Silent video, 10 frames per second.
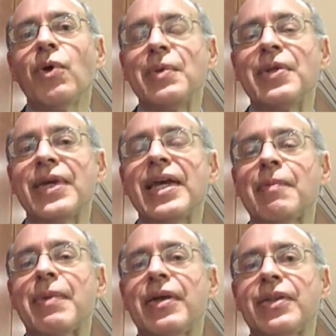We've been thinking
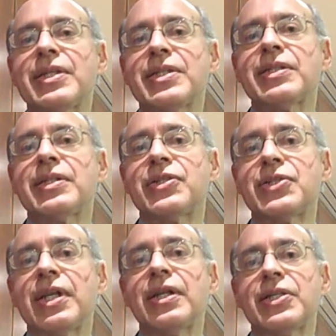about this. It
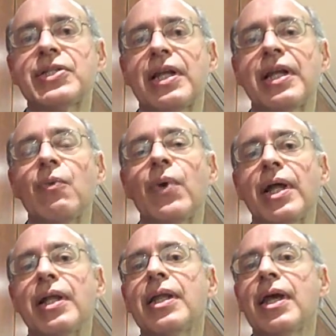still is selling
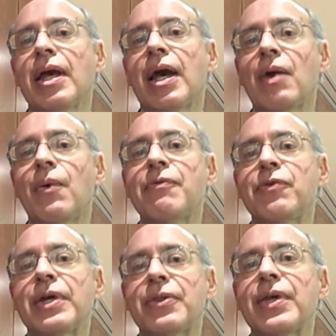well.
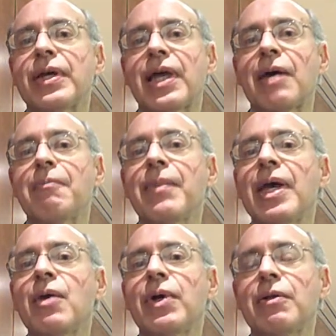However, I think that
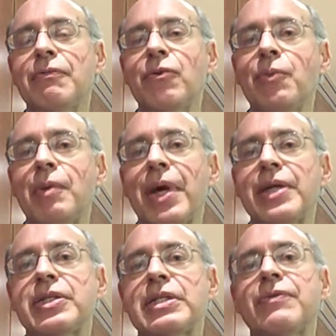may well form the
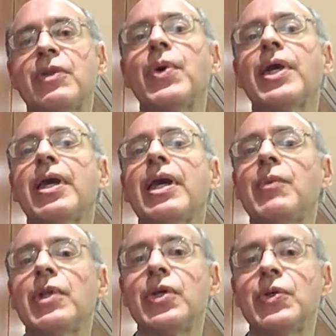basis for the wiki and
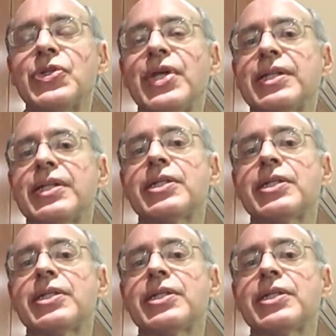we'll use that